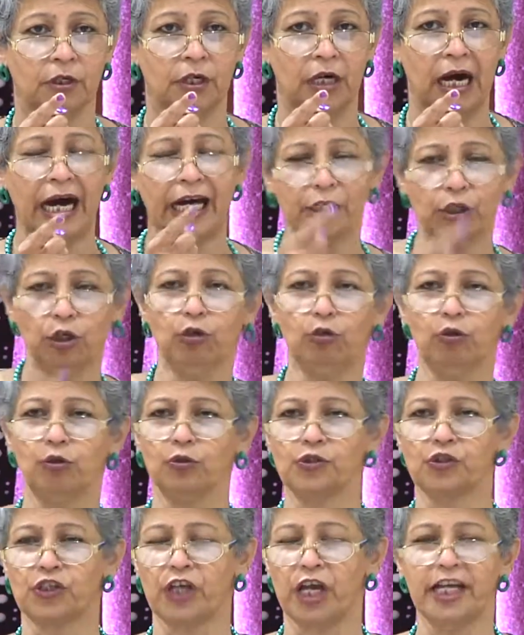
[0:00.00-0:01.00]
Are you
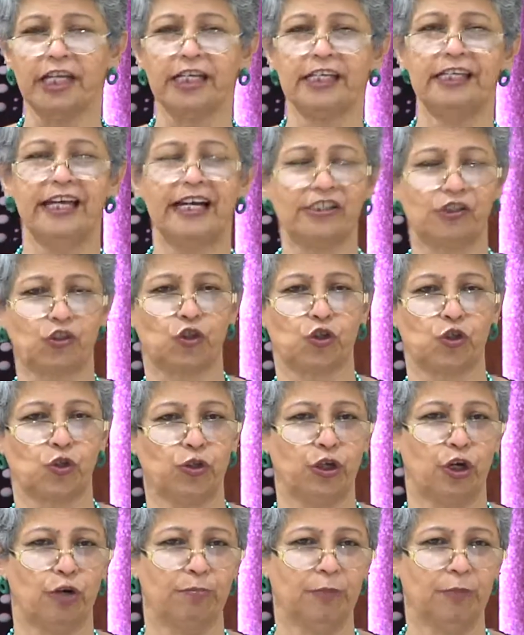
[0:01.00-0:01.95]
saying yes to your